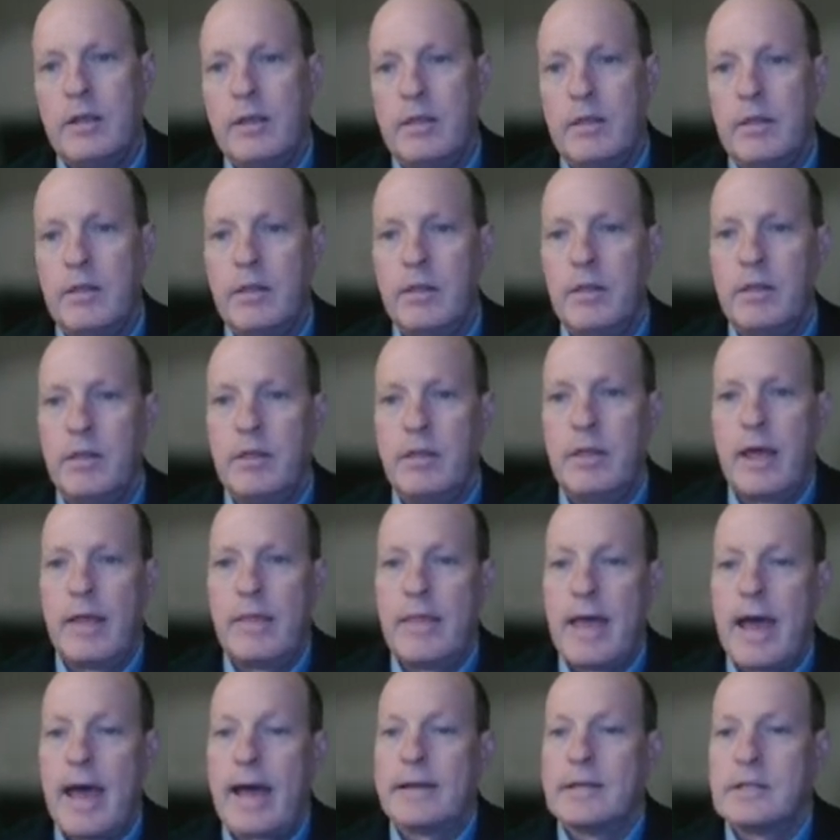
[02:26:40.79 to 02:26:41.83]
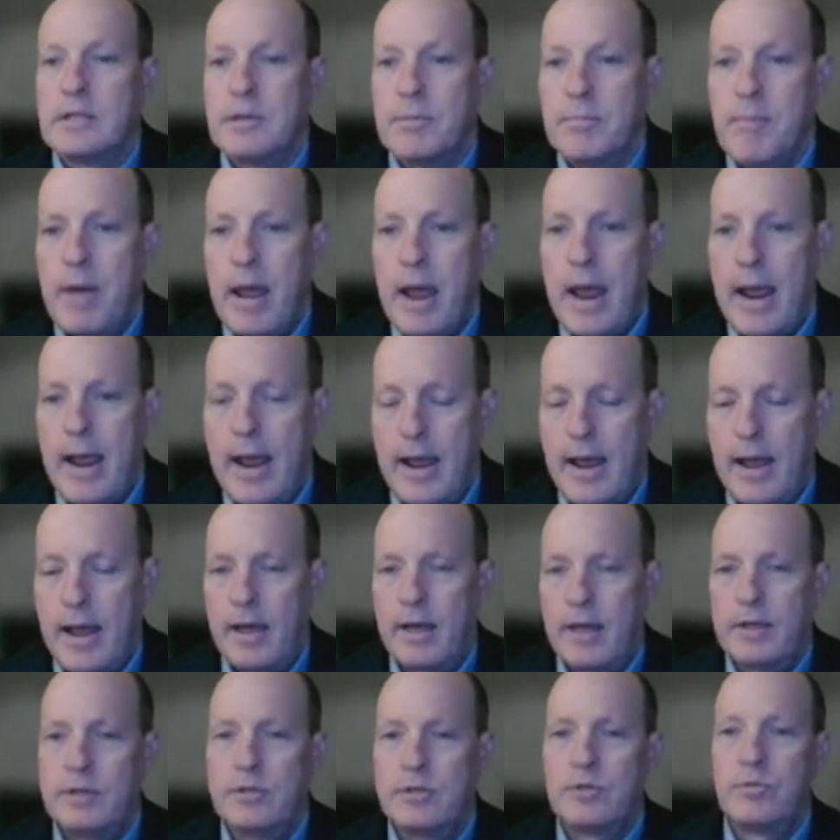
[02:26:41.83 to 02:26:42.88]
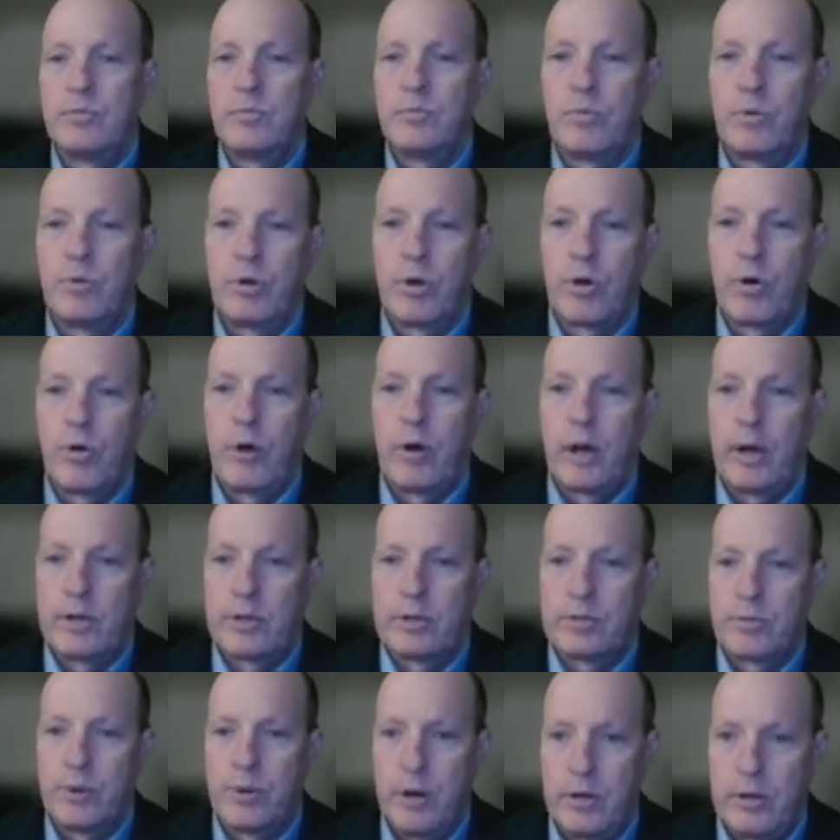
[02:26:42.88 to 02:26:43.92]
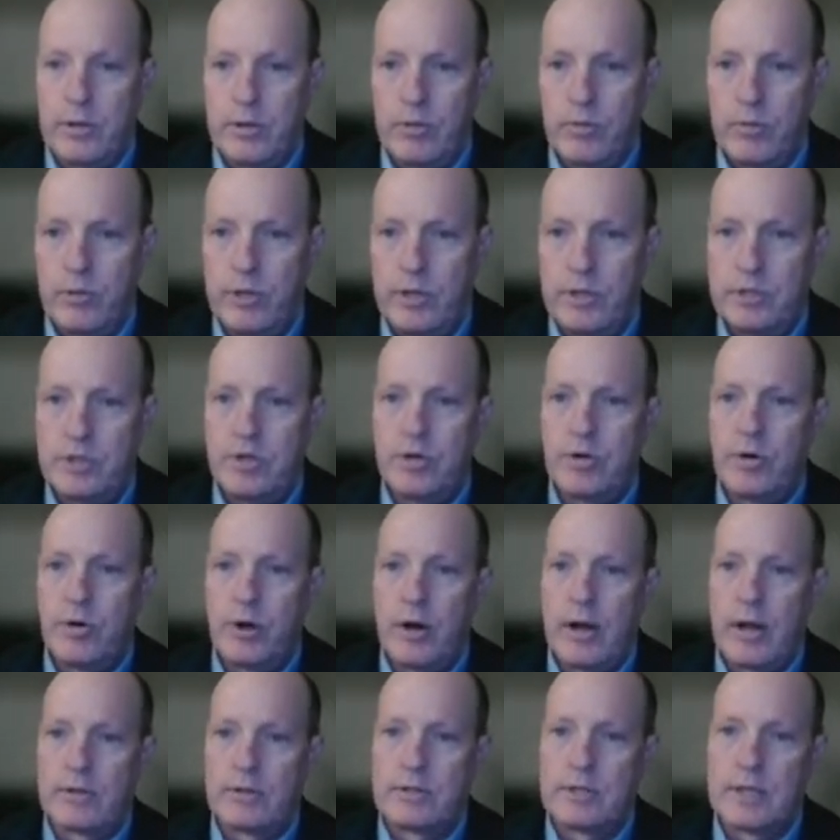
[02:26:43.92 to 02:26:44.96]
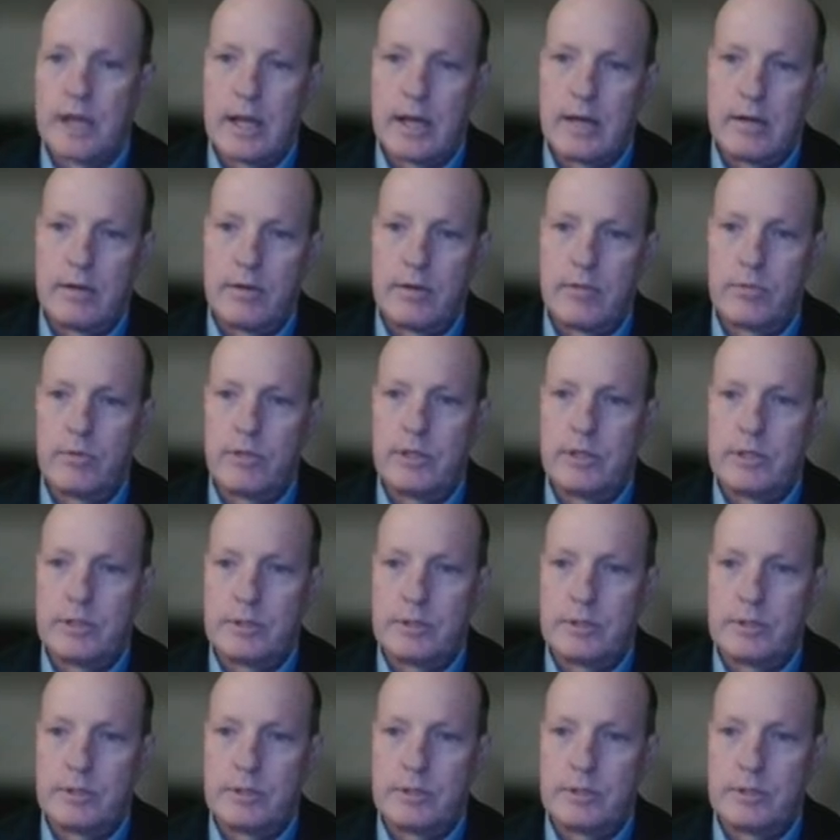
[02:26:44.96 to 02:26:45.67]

then that demand will go elsewhere in the region or outside of the region.